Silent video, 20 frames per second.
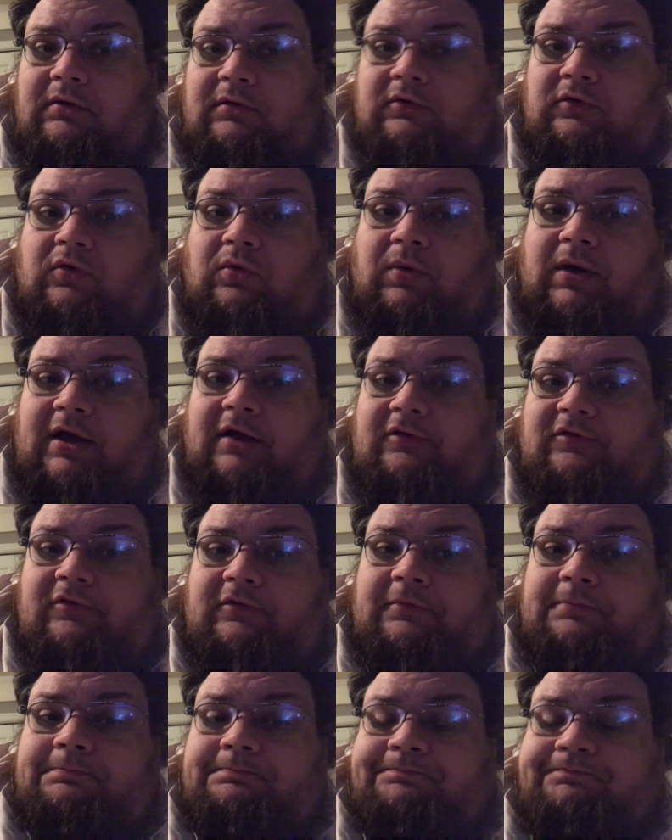quest,
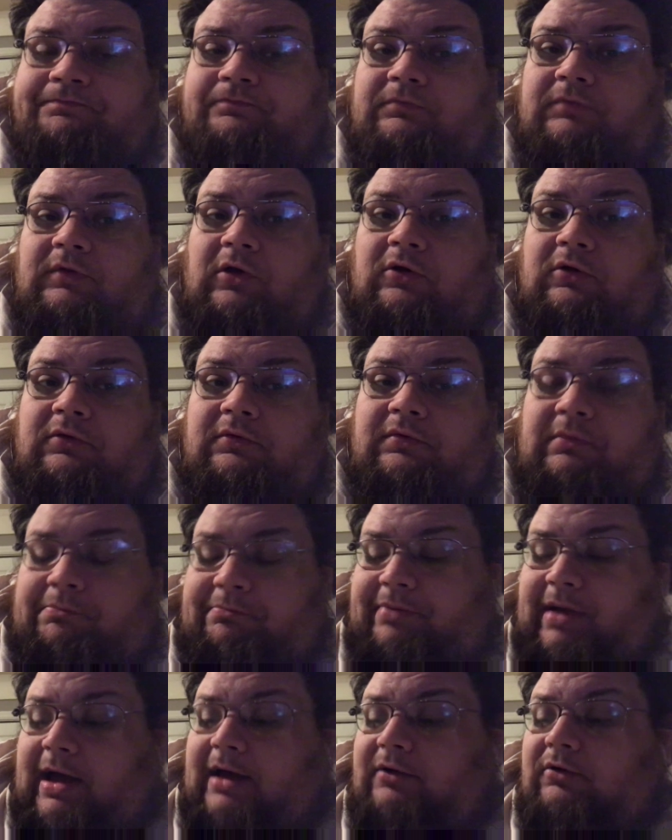or the
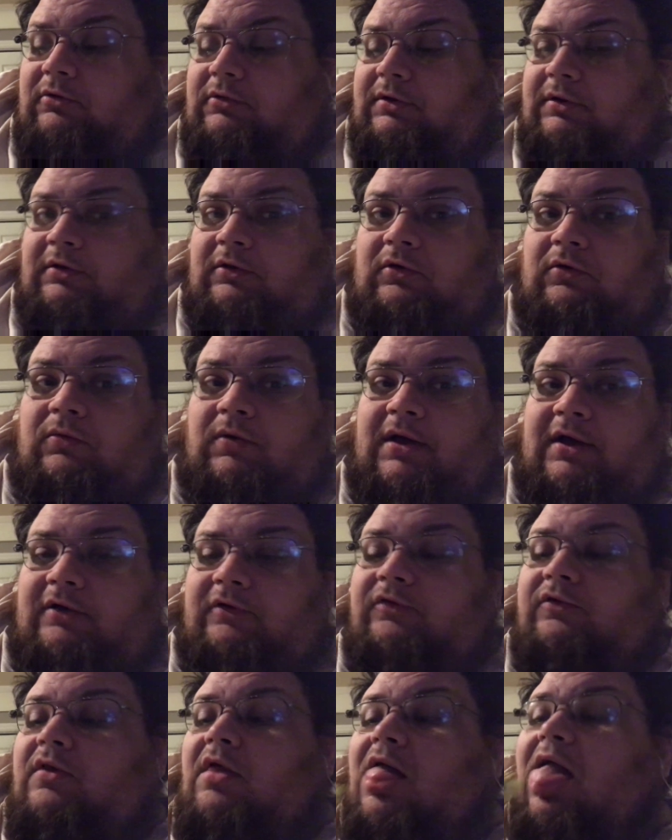battle in the
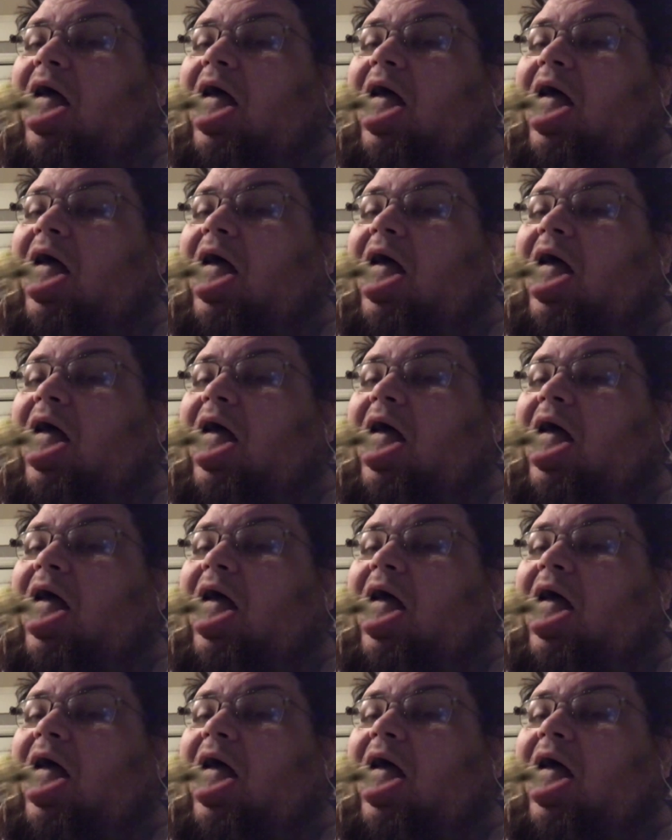quest.